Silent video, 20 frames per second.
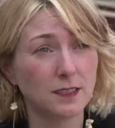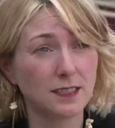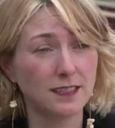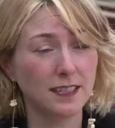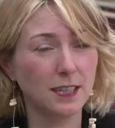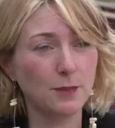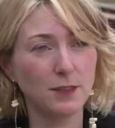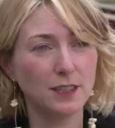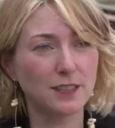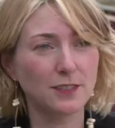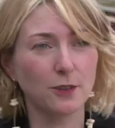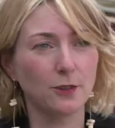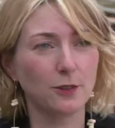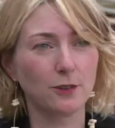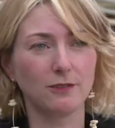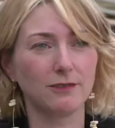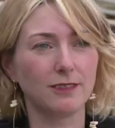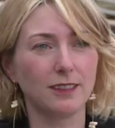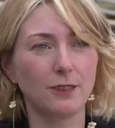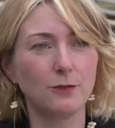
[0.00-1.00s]
Today we saw
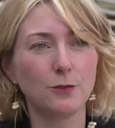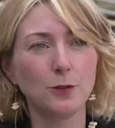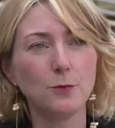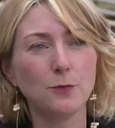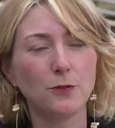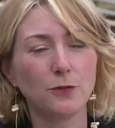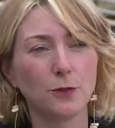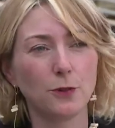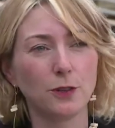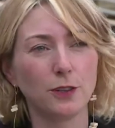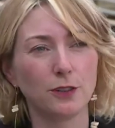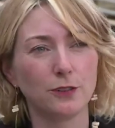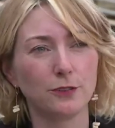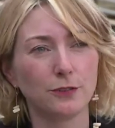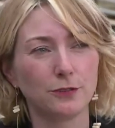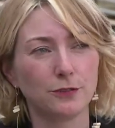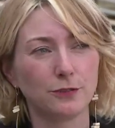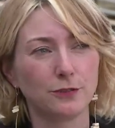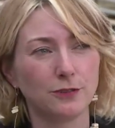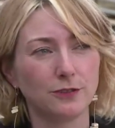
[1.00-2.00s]
a room full of
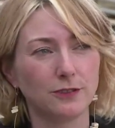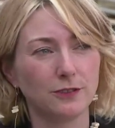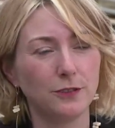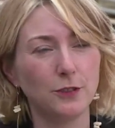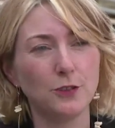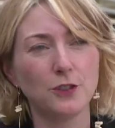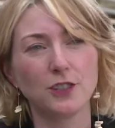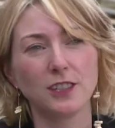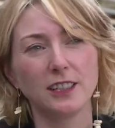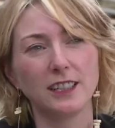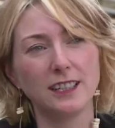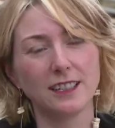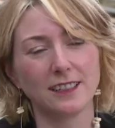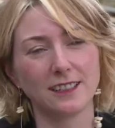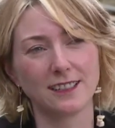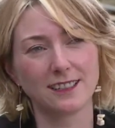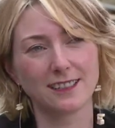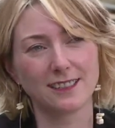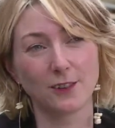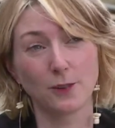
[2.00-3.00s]
future
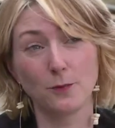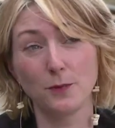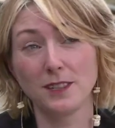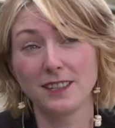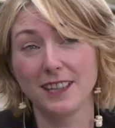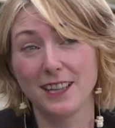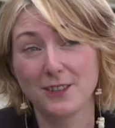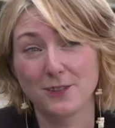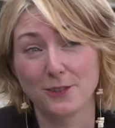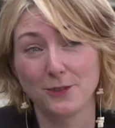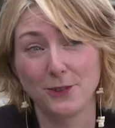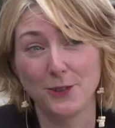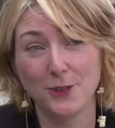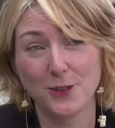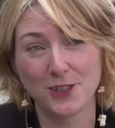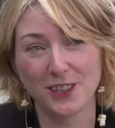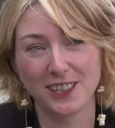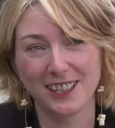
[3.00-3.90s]
leaders or potential future